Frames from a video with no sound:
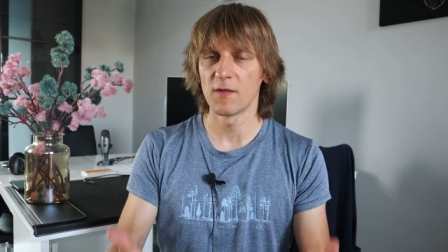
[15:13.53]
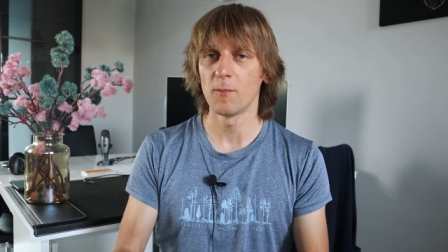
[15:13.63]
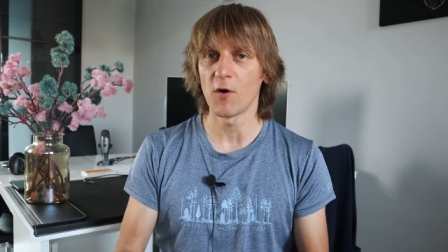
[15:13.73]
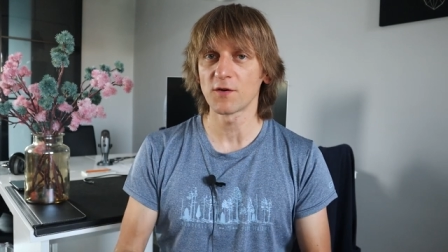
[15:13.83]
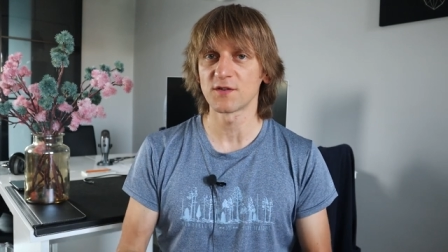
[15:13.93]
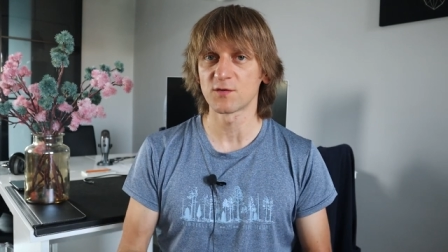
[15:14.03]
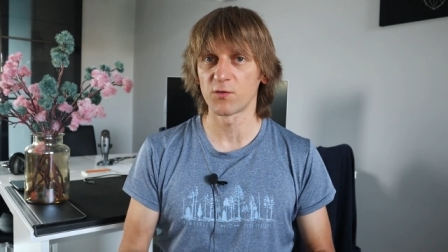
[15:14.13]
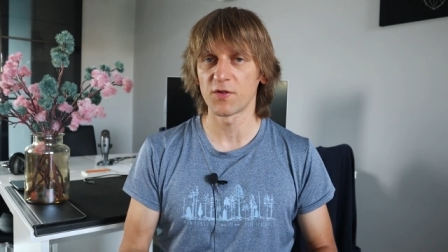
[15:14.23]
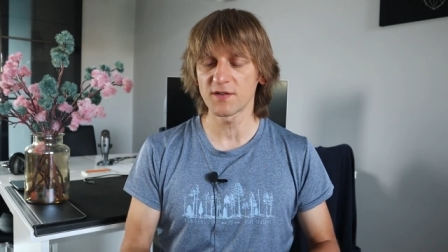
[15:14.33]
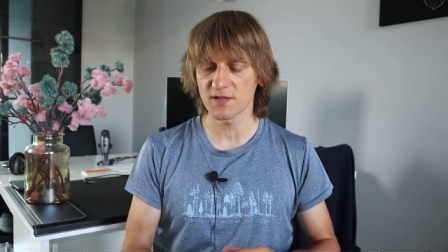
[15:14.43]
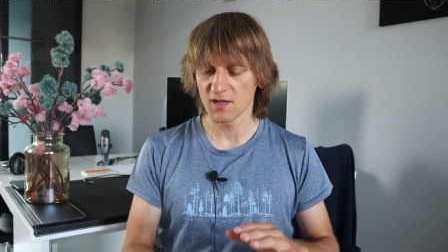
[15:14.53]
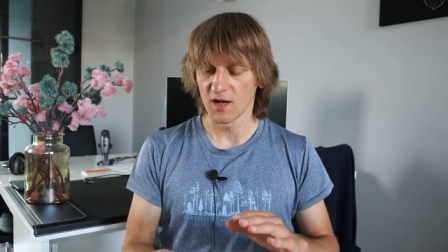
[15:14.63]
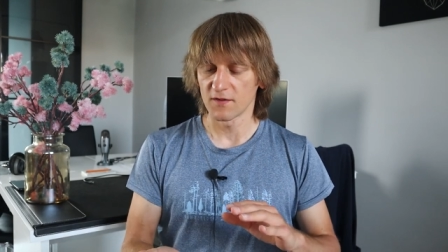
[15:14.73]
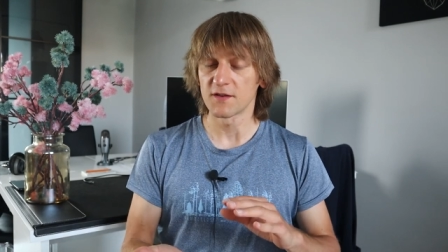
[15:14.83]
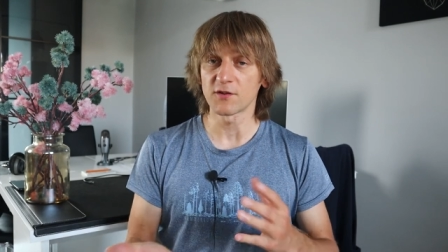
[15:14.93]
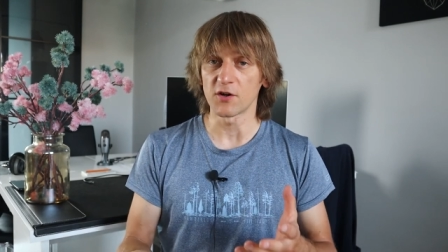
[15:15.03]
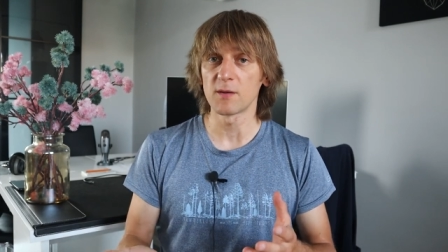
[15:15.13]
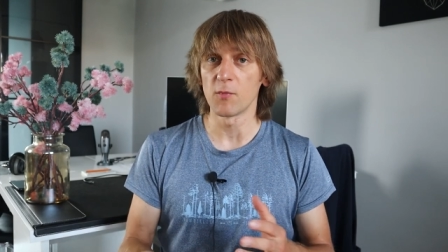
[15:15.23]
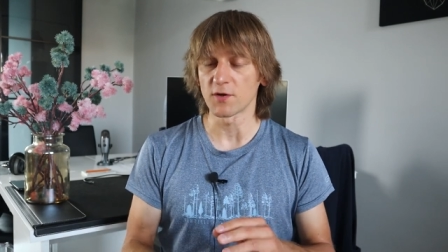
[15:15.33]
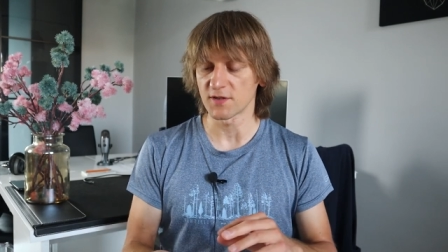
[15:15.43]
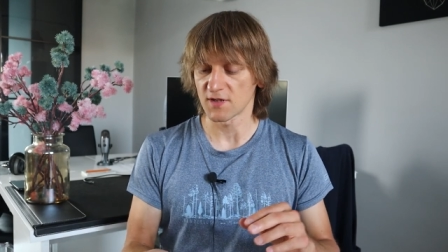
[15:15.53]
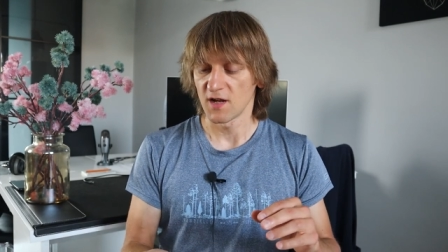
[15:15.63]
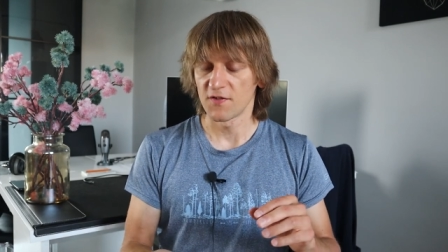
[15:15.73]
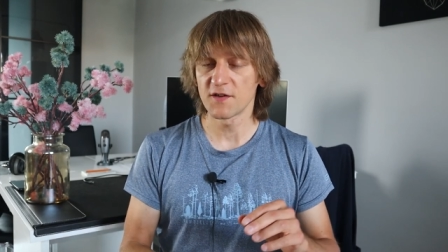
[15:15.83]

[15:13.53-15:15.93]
the boxes. This is the starting boxes.